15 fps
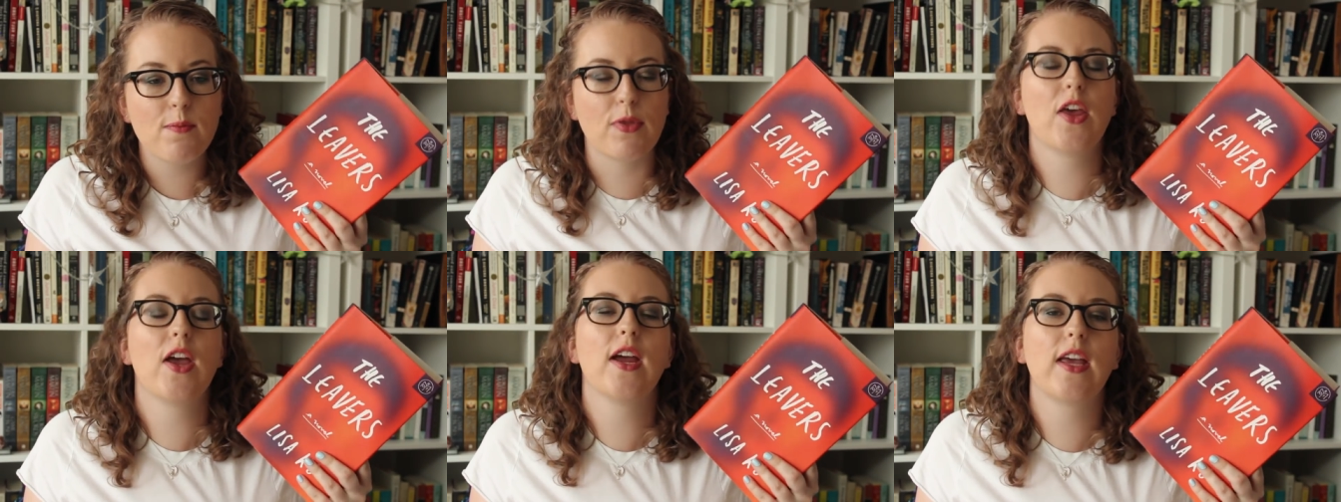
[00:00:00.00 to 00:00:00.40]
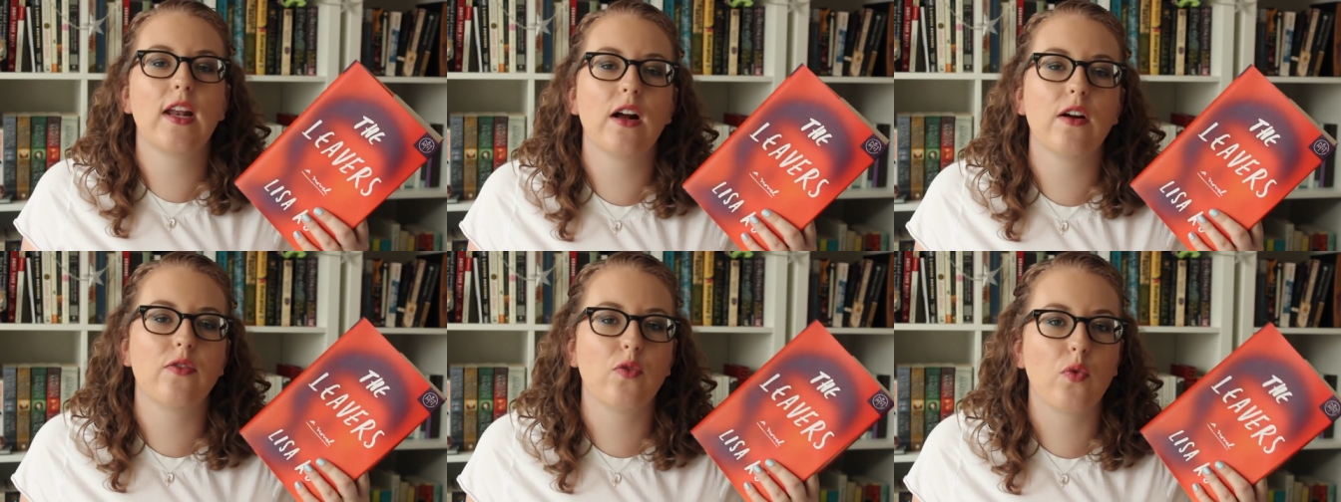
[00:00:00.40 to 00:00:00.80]
but they cannot
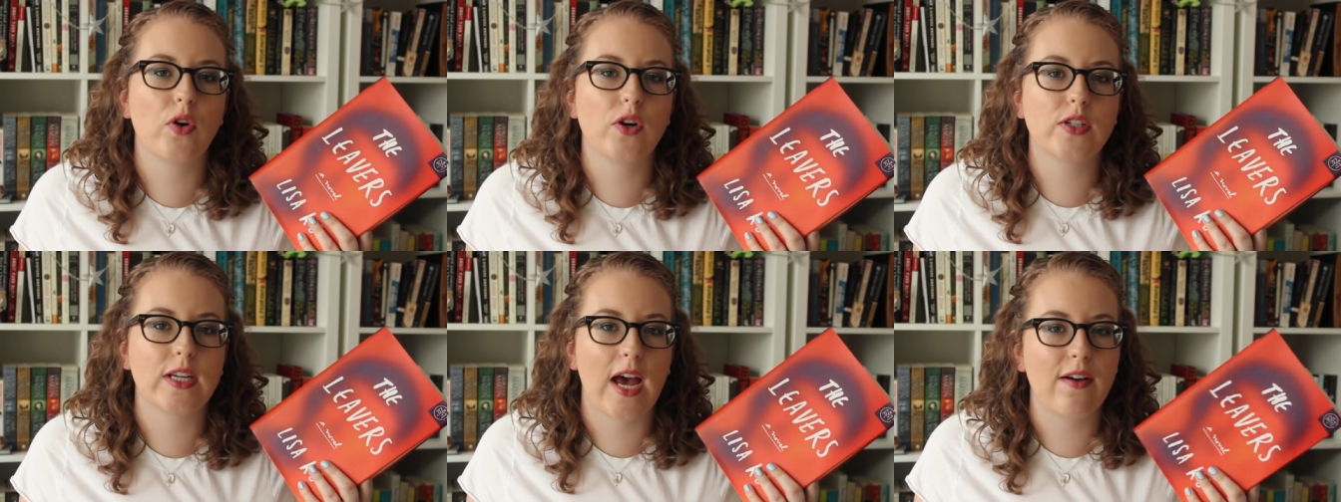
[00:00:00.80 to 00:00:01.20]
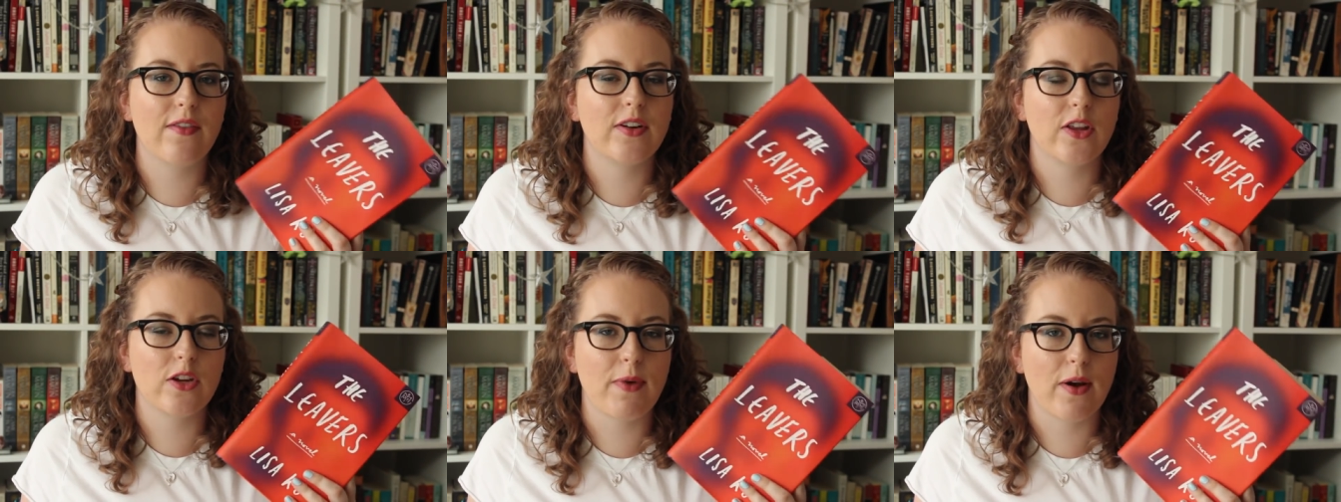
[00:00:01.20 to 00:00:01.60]
afford to have
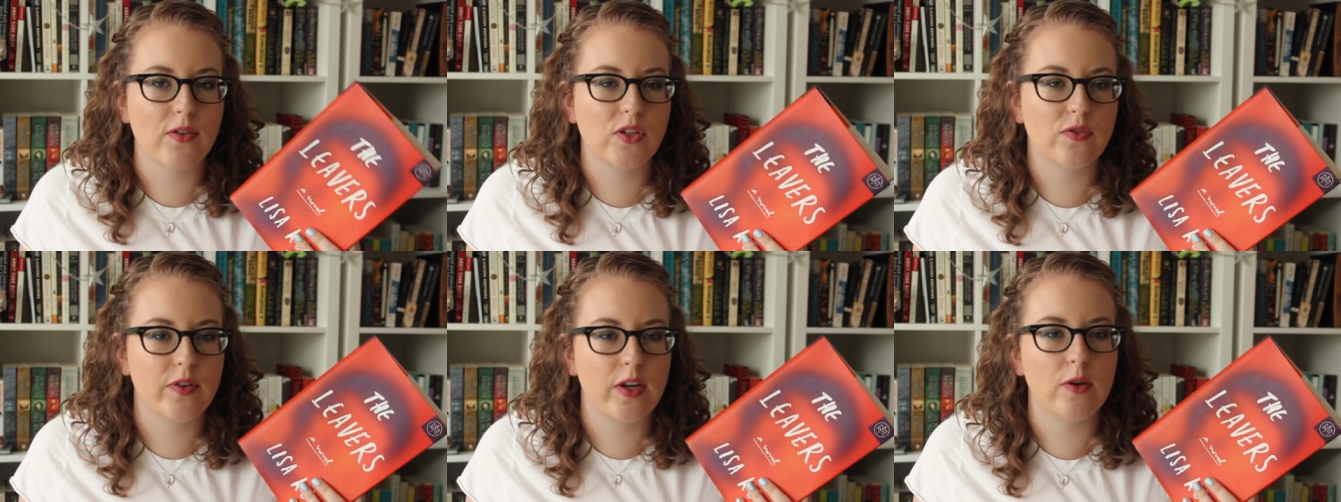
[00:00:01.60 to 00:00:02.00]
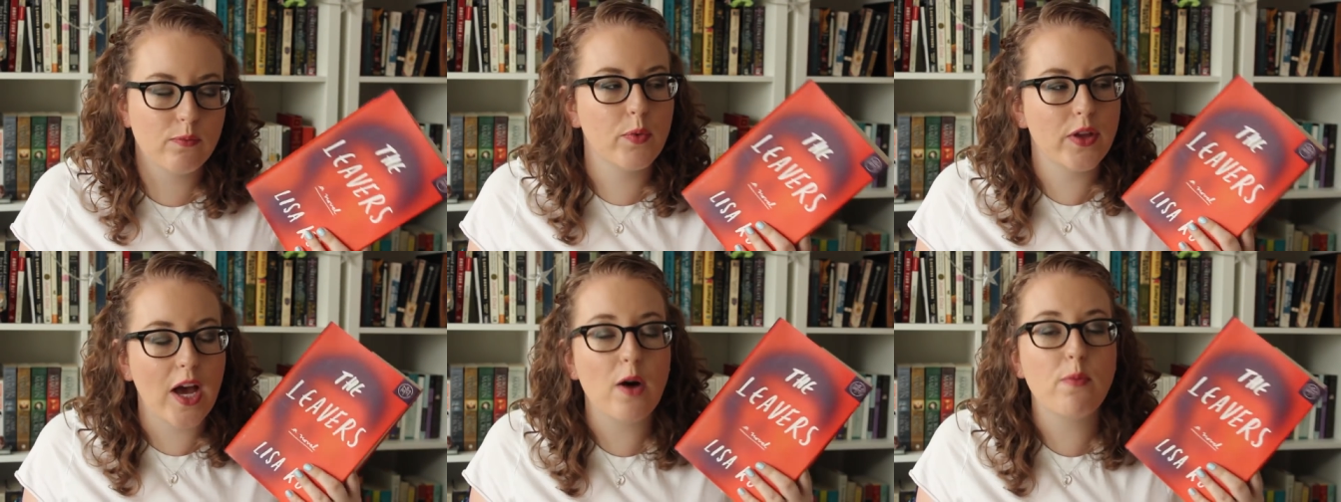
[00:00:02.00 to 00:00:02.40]
another mouth to feed
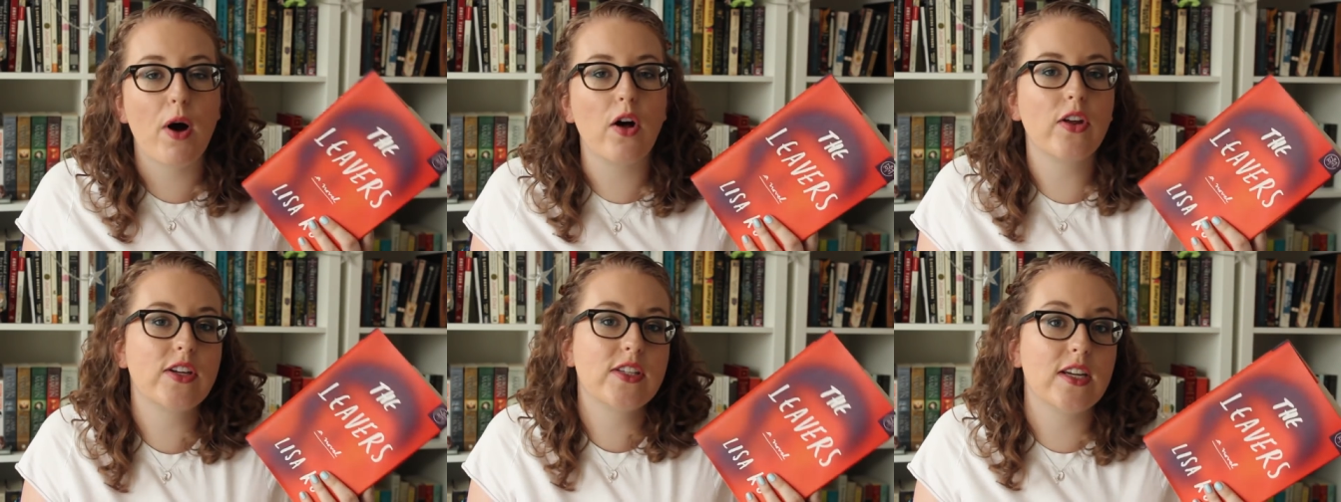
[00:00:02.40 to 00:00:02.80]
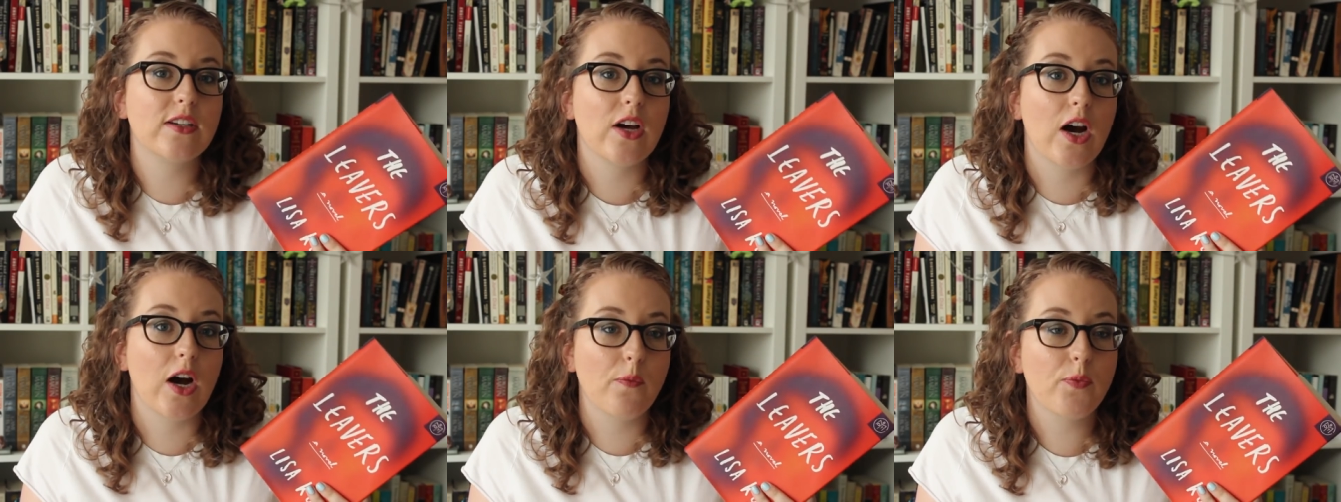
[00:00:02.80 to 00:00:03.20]
without Polly's
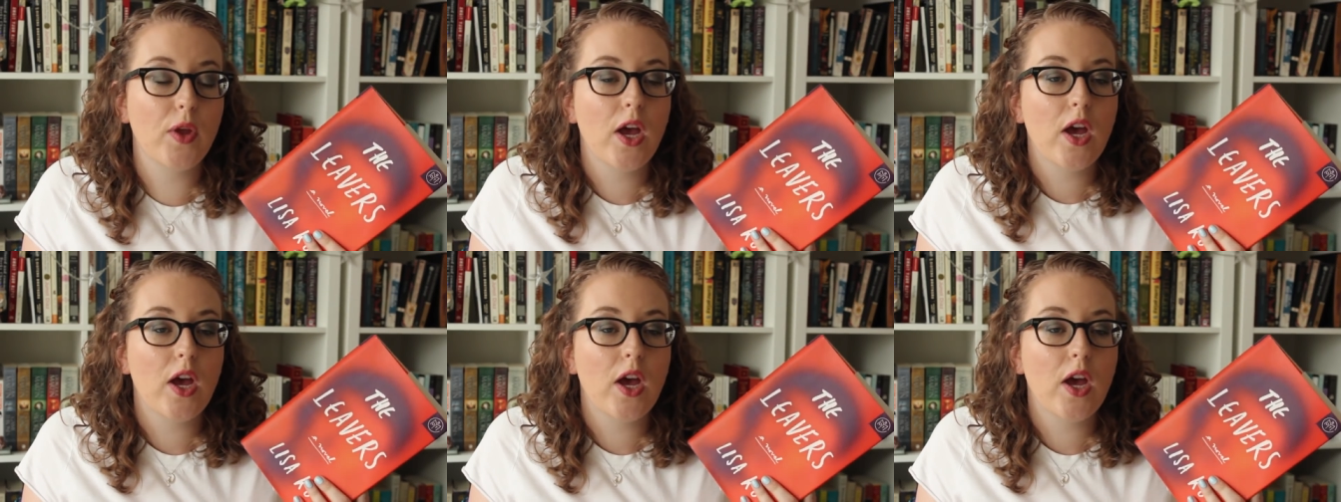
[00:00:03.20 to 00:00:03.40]
income.